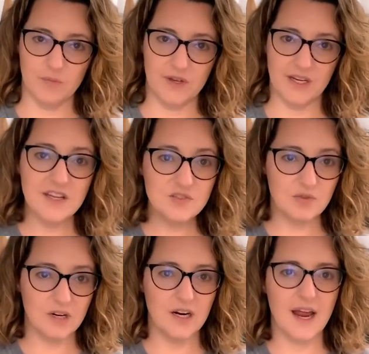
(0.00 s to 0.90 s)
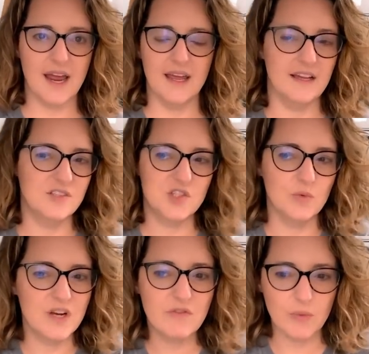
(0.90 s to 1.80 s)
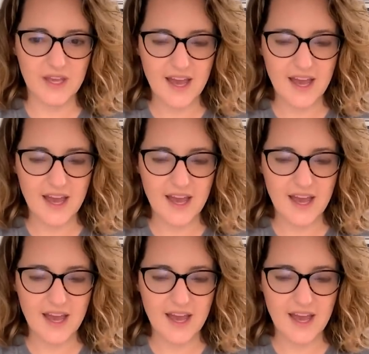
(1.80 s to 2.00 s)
than being indoor. And so whenever we